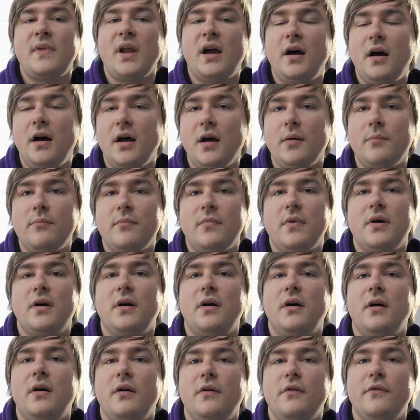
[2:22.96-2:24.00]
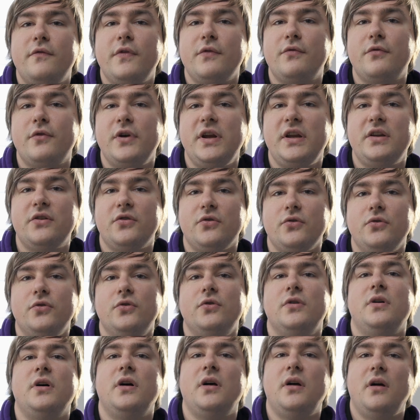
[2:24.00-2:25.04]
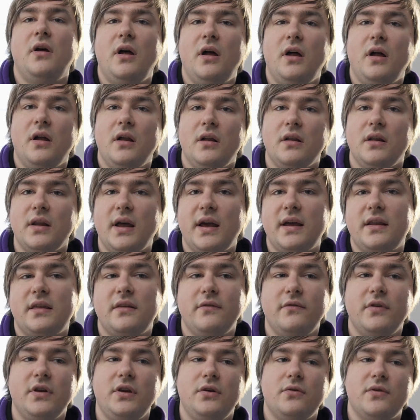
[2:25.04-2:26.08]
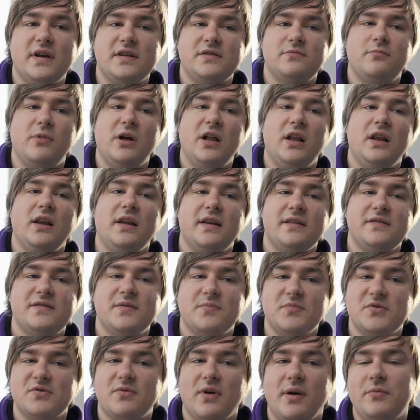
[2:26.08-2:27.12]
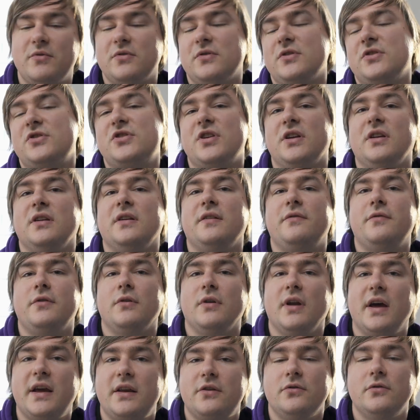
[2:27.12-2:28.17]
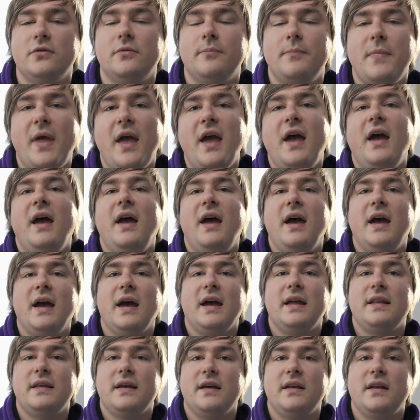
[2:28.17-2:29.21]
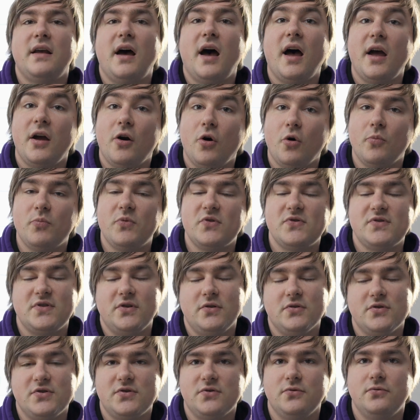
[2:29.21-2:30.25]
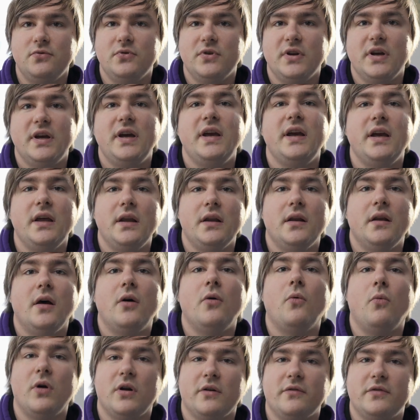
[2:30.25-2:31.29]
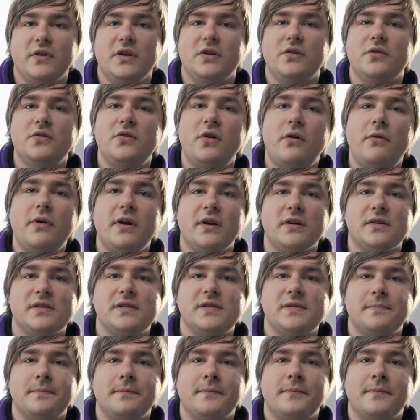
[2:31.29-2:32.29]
Feel free to like the video as well and subscribe to the channel if you like to. And then I hope to see you soon in one of the tutorials.